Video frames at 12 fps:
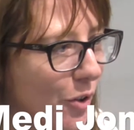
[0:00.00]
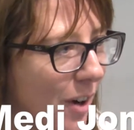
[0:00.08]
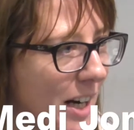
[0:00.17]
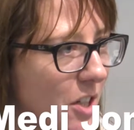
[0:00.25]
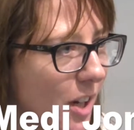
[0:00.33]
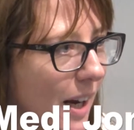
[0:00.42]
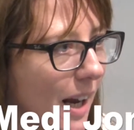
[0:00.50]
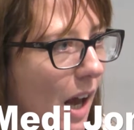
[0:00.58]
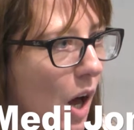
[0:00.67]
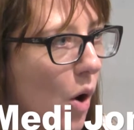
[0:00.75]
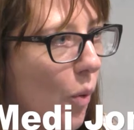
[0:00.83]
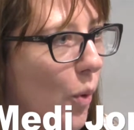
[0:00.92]
arranging
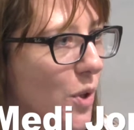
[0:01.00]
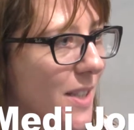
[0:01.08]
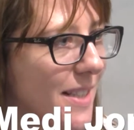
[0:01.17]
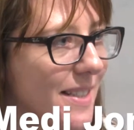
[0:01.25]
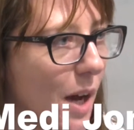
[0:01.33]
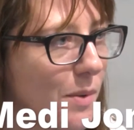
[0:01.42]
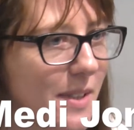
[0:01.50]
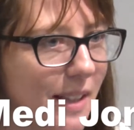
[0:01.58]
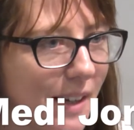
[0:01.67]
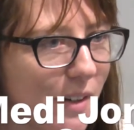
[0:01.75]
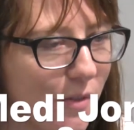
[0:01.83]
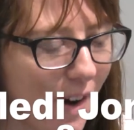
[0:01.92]
what sounds
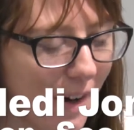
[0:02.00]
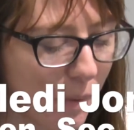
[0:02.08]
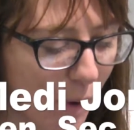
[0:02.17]
like a very